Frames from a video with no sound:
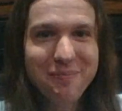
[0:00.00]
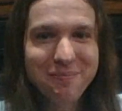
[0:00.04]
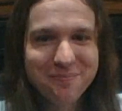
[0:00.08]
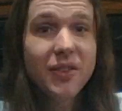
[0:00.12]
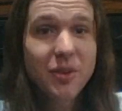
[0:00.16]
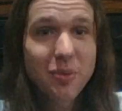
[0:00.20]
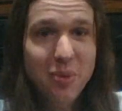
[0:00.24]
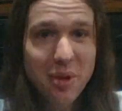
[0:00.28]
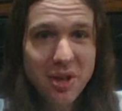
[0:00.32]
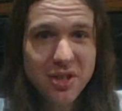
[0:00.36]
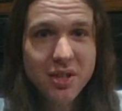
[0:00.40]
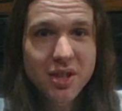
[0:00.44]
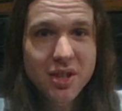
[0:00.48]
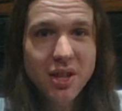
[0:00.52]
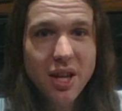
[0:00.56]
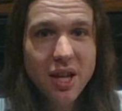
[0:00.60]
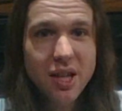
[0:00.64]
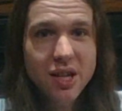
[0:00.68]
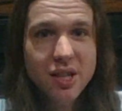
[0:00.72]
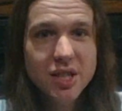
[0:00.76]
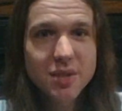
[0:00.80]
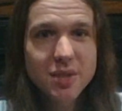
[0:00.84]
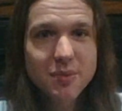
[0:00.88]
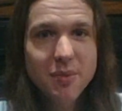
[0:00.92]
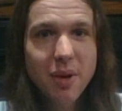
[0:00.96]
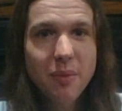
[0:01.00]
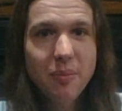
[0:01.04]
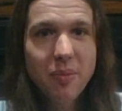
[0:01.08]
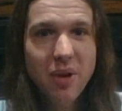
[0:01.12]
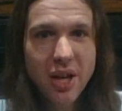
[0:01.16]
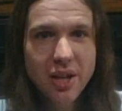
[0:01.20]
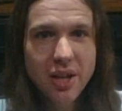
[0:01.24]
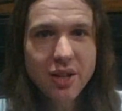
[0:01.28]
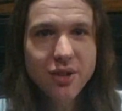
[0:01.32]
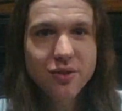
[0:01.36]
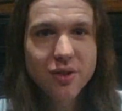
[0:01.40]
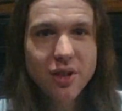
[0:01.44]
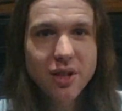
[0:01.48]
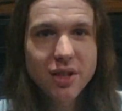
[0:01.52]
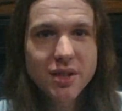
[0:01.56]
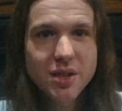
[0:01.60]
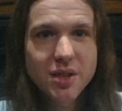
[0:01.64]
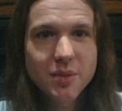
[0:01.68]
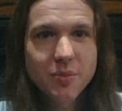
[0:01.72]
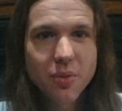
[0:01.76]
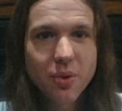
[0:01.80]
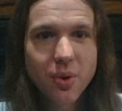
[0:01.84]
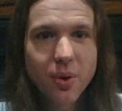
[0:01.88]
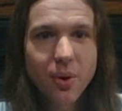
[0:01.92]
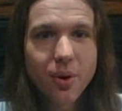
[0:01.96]
Special thanks to my Patreon
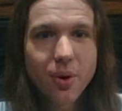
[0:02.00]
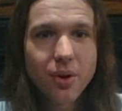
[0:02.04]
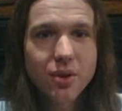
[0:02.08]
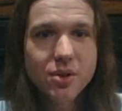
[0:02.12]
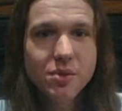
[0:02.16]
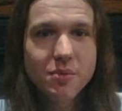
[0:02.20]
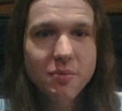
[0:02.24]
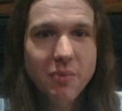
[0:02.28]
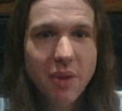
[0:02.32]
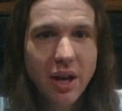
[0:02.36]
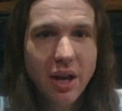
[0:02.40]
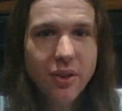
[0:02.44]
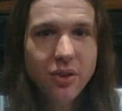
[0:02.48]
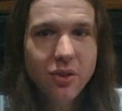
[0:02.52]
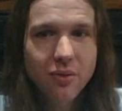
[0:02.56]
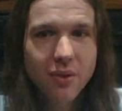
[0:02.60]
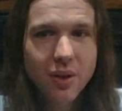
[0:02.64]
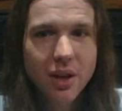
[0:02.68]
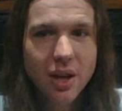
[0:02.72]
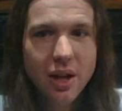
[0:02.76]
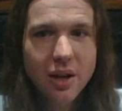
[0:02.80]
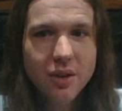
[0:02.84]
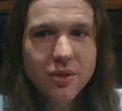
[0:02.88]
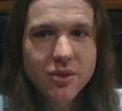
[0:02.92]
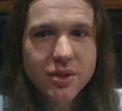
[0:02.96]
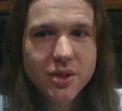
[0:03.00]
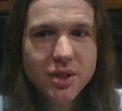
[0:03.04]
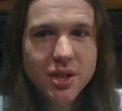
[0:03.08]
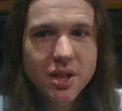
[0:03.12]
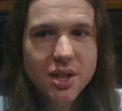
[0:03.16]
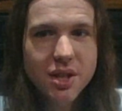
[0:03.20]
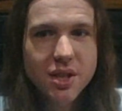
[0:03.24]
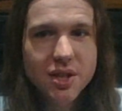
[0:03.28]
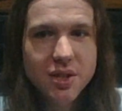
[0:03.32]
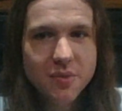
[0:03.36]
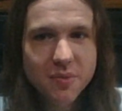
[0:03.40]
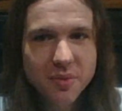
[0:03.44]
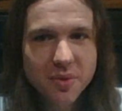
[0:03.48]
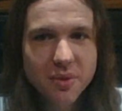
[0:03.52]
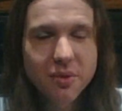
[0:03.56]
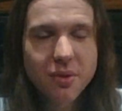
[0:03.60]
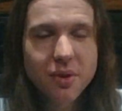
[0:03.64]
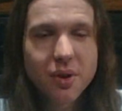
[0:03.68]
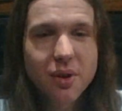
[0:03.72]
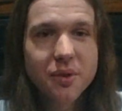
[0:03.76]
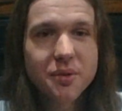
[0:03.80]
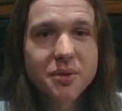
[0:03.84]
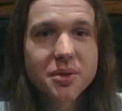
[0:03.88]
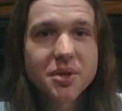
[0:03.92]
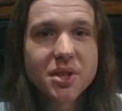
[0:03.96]
supporters, Matthew Rakowski, Spoon
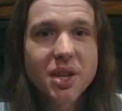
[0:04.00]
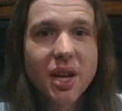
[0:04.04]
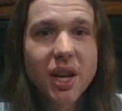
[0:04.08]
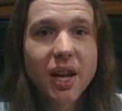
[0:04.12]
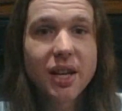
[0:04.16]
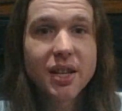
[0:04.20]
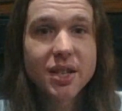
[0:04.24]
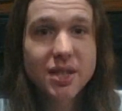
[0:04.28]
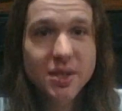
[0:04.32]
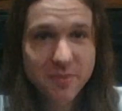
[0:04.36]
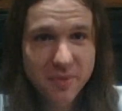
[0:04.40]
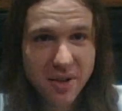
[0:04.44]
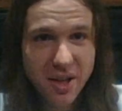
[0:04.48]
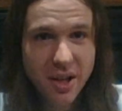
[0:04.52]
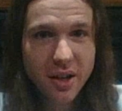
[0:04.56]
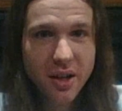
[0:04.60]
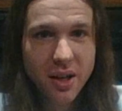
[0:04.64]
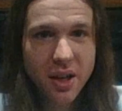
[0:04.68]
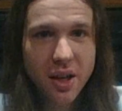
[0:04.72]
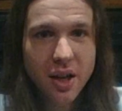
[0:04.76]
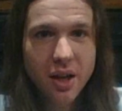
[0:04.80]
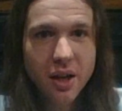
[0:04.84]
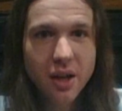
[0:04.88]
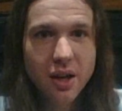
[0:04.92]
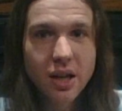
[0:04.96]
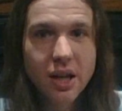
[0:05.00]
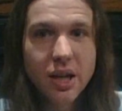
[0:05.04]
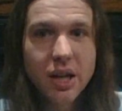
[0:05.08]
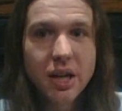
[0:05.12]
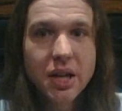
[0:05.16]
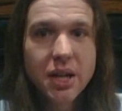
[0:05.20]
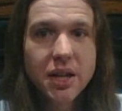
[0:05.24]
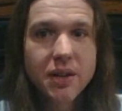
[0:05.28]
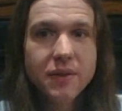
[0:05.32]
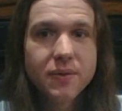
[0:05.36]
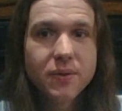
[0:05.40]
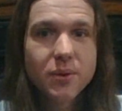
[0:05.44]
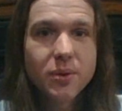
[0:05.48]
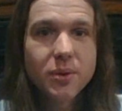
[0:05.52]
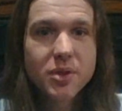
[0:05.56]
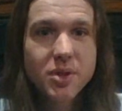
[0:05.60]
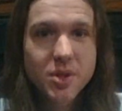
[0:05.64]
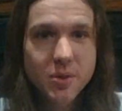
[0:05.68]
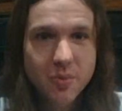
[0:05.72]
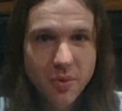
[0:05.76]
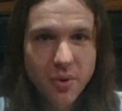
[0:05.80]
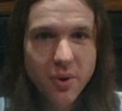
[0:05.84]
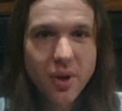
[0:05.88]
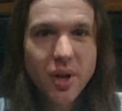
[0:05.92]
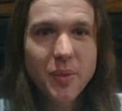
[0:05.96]
Ghost, and Splatcat, for
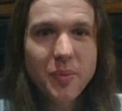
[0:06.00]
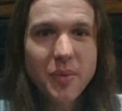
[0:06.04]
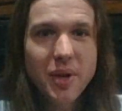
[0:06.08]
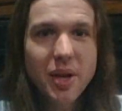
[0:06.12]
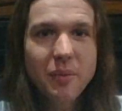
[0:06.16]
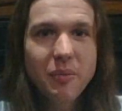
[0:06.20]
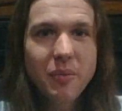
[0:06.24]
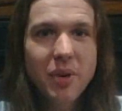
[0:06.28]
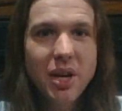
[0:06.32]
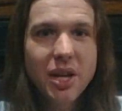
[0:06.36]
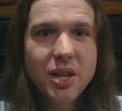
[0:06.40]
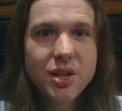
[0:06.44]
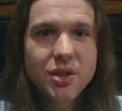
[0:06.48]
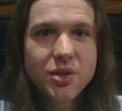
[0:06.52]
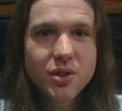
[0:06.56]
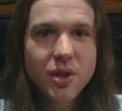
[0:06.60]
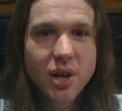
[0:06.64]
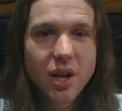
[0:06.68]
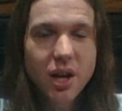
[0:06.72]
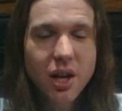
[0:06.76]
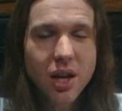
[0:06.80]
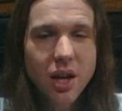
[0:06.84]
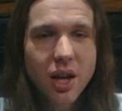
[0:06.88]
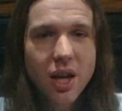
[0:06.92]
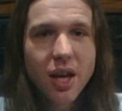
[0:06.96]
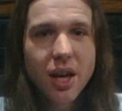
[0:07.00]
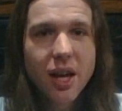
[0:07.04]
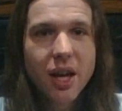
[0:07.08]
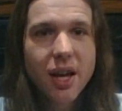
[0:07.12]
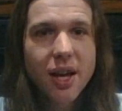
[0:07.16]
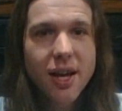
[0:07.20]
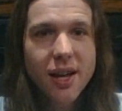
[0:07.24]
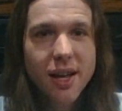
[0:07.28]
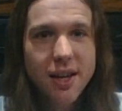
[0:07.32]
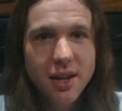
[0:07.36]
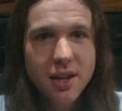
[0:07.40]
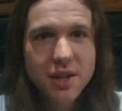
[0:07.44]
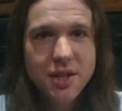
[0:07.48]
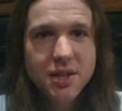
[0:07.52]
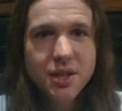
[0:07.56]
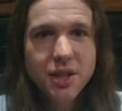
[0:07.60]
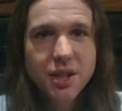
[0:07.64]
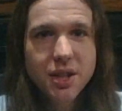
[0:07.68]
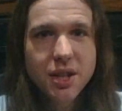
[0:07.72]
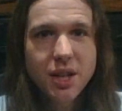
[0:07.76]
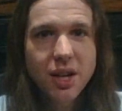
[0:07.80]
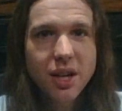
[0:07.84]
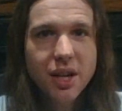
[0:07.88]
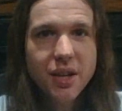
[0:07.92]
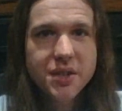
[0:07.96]
supporting me on Patreon. And until
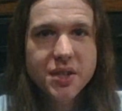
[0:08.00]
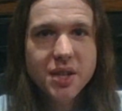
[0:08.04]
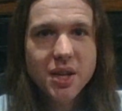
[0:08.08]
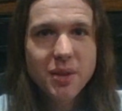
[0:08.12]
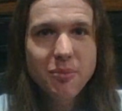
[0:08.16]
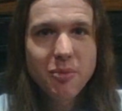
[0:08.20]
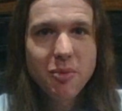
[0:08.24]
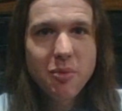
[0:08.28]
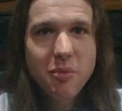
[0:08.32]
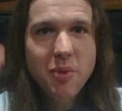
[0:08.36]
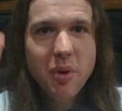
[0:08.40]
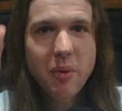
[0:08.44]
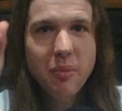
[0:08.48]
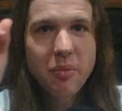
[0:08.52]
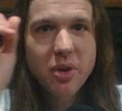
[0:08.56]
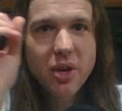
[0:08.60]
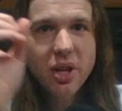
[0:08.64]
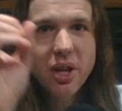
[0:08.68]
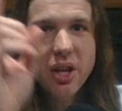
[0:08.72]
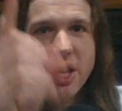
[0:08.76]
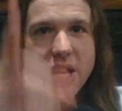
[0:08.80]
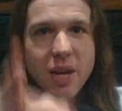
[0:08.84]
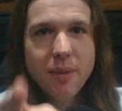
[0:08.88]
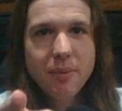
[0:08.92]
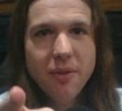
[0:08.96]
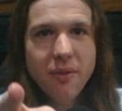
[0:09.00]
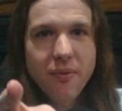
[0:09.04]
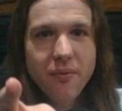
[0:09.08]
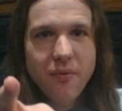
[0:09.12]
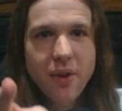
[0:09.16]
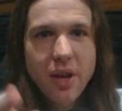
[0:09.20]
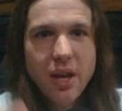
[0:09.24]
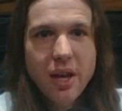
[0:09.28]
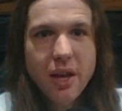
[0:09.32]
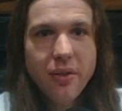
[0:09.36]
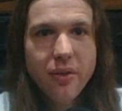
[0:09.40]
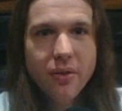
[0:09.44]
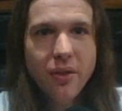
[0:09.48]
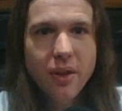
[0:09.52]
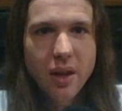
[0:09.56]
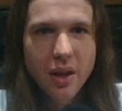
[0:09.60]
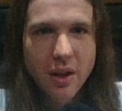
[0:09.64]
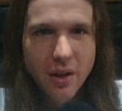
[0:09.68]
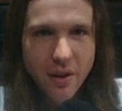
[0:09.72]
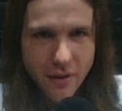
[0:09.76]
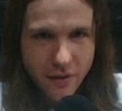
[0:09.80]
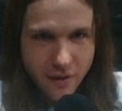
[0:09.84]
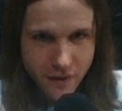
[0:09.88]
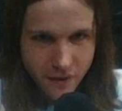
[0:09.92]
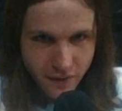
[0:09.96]
the next time, remember to keep the faith,
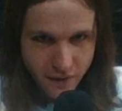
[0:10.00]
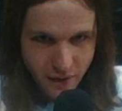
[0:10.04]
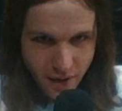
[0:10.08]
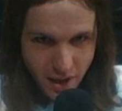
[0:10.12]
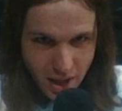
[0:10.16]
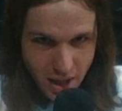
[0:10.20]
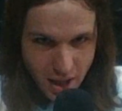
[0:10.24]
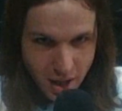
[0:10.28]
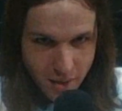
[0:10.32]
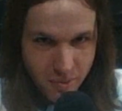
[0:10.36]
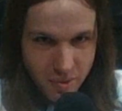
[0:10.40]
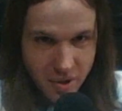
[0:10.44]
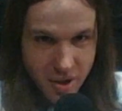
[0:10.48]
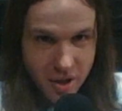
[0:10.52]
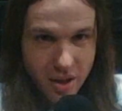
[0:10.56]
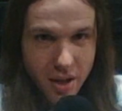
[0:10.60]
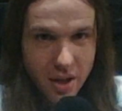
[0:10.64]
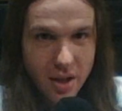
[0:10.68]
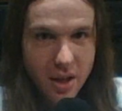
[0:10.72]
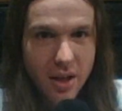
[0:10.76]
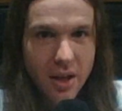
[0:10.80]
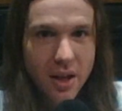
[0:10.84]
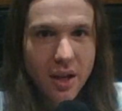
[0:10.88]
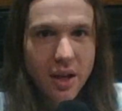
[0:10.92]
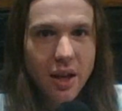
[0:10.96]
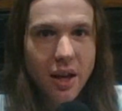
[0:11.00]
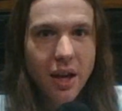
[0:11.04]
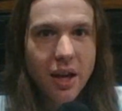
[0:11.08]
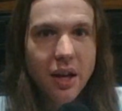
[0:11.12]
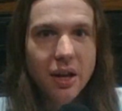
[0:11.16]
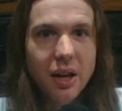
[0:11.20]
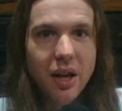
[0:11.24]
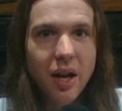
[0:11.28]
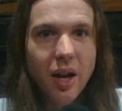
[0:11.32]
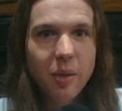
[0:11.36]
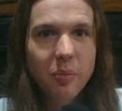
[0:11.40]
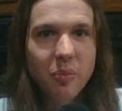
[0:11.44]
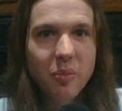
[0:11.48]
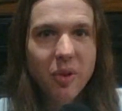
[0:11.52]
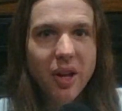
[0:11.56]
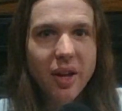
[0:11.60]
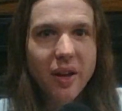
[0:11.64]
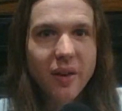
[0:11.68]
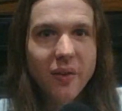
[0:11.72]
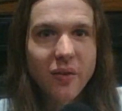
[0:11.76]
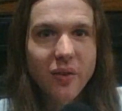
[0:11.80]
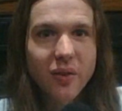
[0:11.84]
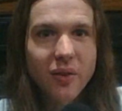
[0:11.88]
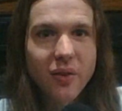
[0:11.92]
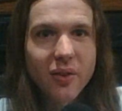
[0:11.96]
stay epic, and God
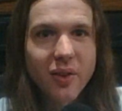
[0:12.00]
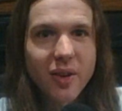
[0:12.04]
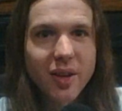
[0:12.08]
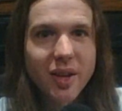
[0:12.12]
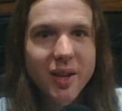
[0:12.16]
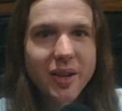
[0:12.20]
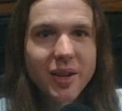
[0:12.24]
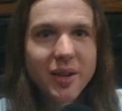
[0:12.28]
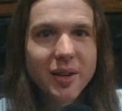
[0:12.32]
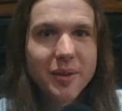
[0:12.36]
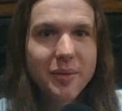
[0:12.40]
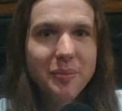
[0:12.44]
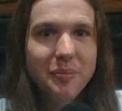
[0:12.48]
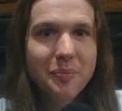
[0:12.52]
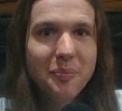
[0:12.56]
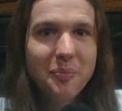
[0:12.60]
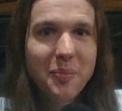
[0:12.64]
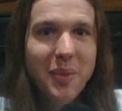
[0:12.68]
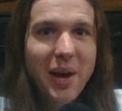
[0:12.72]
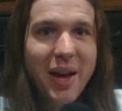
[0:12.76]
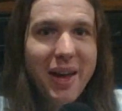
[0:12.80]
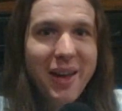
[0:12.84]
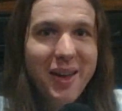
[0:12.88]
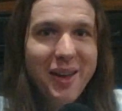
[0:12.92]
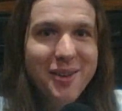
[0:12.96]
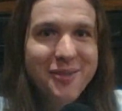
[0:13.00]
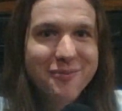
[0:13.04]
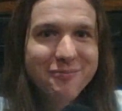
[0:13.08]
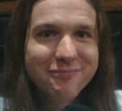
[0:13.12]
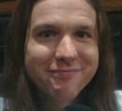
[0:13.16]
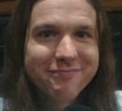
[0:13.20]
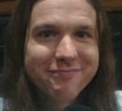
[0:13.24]
bless. Bye.